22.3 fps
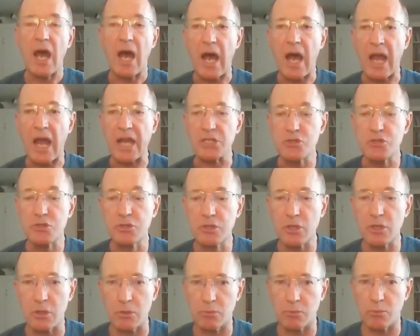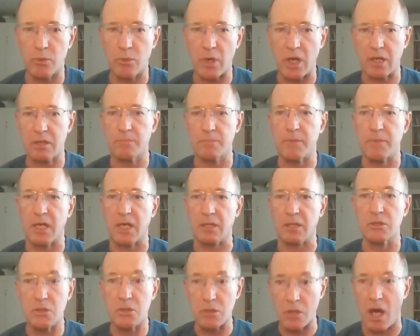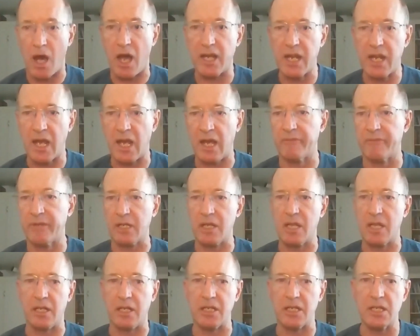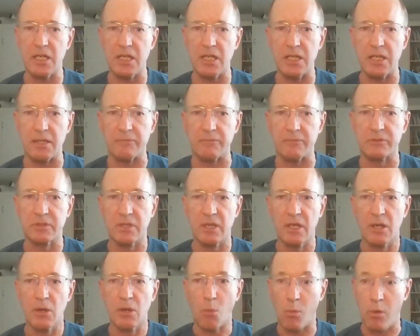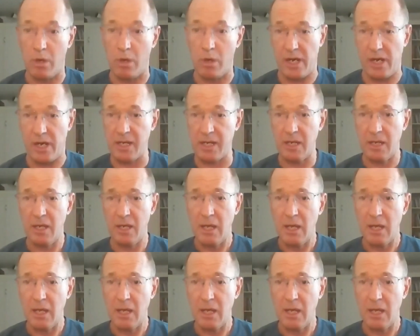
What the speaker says: I don't recommend not having any eaves. Why?